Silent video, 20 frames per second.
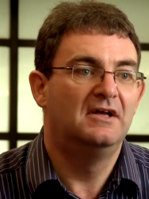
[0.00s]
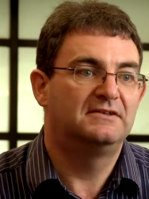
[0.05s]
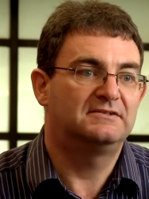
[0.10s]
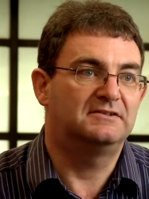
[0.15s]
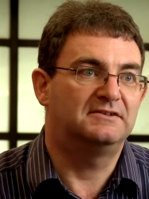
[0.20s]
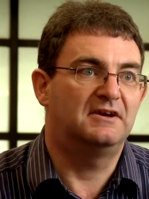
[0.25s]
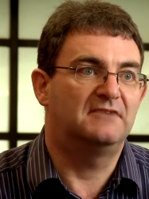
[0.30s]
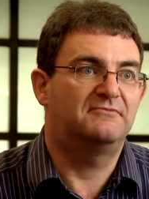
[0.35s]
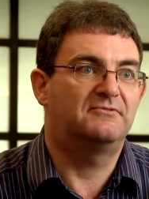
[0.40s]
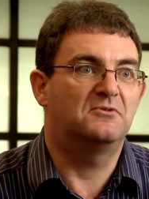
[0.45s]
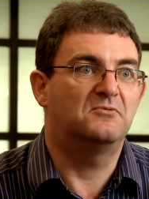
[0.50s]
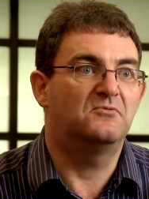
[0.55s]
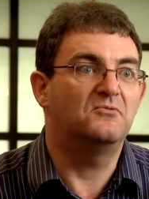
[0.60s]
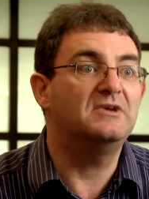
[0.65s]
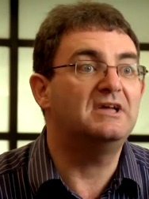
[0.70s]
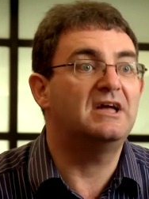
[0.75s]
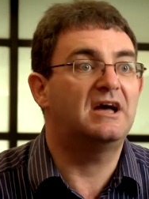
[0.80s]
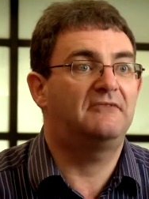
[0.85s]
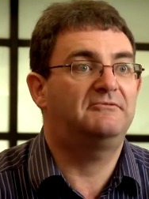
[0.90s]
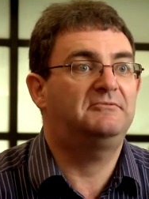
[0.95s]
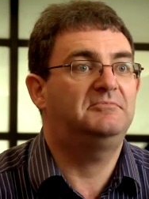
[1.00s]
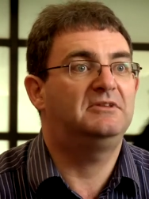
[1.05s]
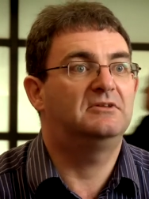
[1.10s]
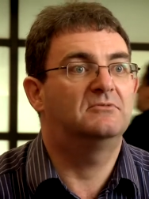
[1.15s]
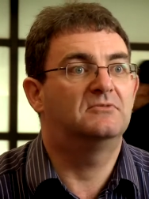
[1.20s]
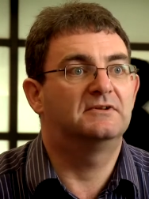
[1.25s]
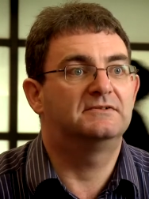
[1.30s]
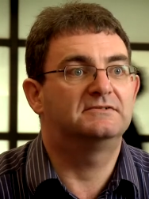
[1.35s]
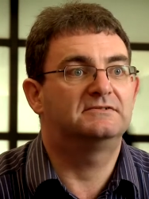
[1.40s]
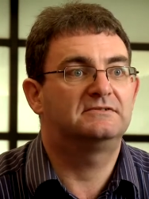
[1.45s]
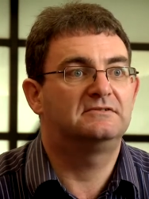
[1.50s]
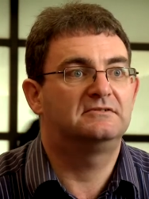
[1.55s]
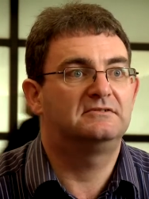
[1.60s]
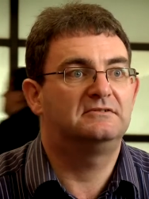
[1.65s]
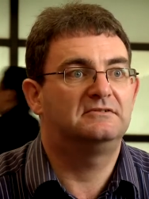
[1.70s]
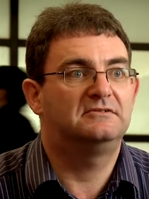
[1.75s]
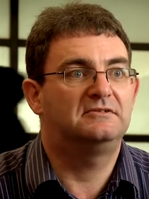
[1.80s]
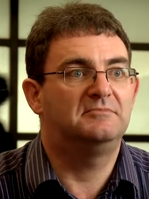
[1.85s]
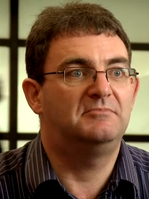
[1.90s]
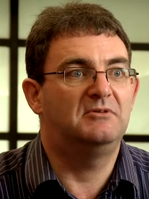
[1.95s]
So therefore, we have to be the ones
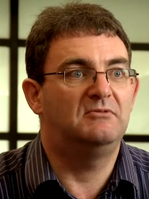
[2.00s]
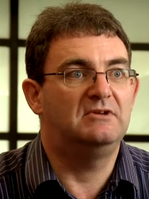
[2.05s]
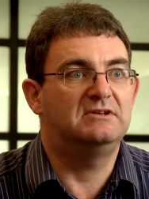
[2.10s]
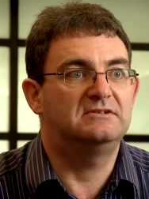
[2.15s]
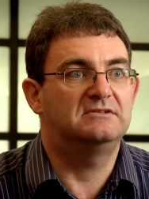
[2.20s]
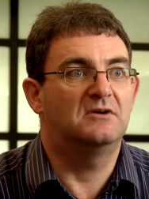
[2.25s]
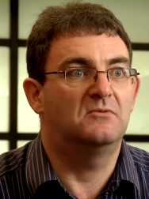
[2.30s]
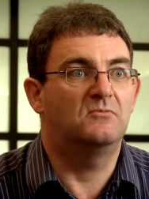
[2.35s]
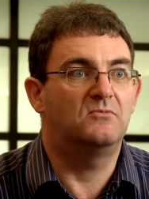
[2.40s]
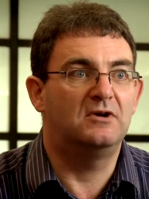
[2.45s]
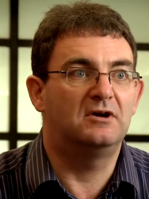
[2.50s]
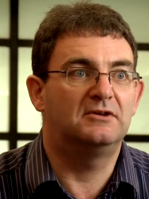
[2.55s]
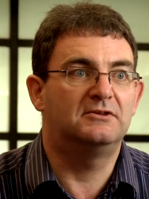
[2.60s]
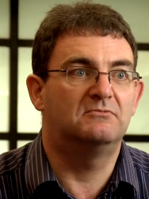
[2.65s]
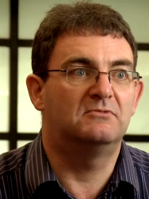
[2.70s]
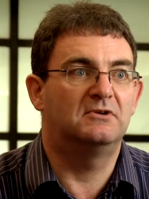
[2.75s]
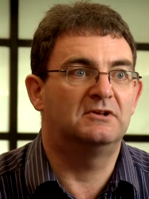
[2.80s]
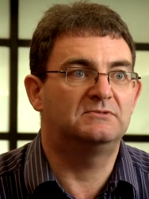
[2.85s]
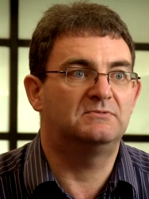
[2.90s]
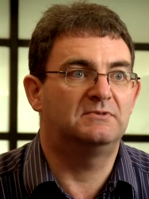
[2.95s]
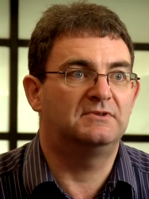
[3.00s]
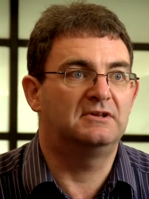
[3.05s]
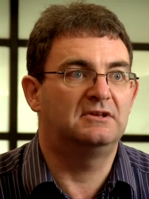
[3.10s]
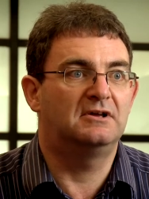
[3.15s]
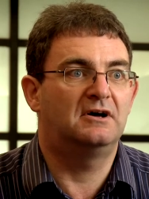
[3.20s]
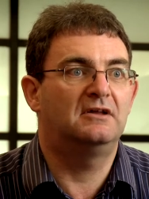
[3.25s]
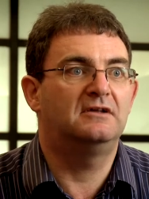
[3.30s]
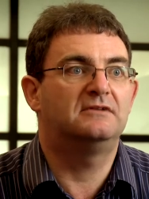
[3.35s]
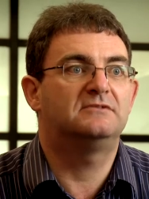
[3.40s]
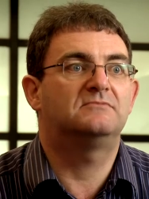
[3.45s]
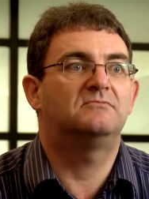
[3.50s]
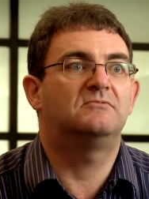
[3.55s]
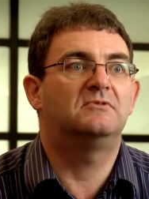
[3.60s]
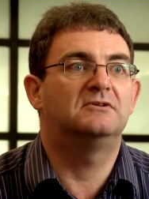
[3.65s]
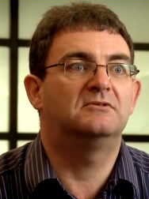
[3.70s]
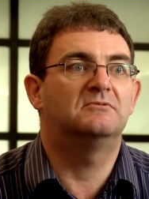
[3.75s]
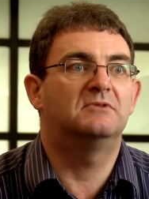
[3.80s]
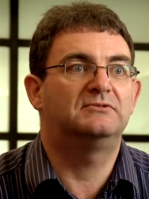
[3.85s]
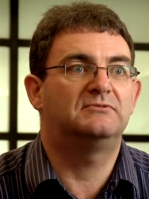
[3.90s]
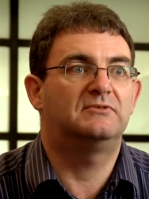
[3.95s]
to be reaching out. We're the ones with the knowledge,
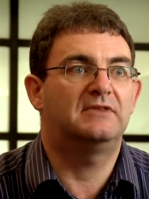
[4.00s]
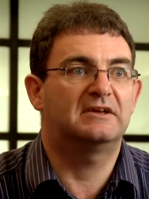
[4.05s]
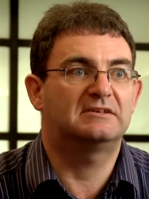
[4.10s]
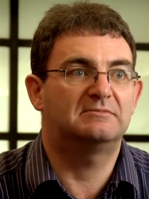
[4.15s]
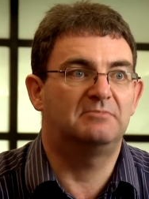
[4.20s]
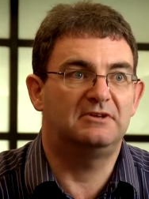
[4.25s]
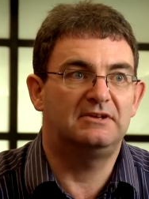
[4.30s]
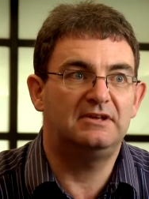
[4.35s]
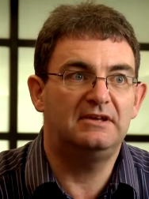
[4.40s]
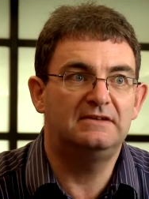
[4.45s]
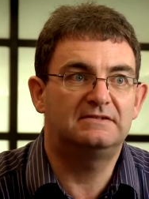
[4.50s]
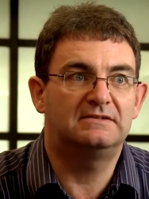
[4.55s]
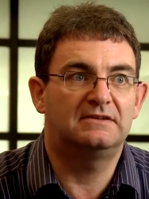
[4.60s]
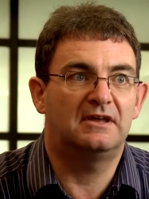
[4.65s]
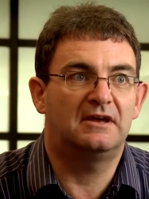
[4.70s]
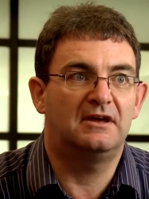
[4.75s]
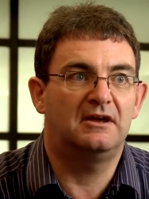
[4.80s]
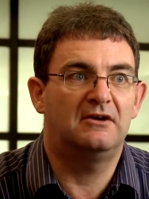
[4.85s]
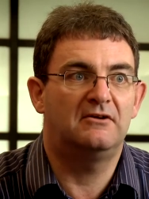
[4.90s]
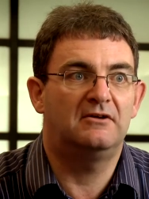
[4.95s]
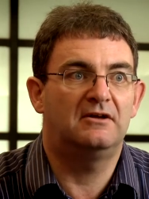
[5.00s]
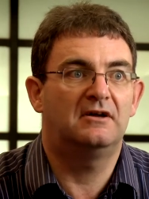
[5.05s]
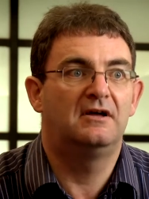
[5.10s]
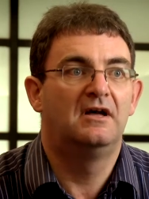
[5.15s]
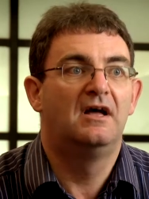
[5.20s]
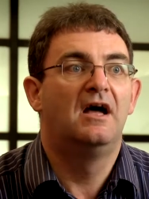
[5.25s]
we're the ones with the expertise in that area,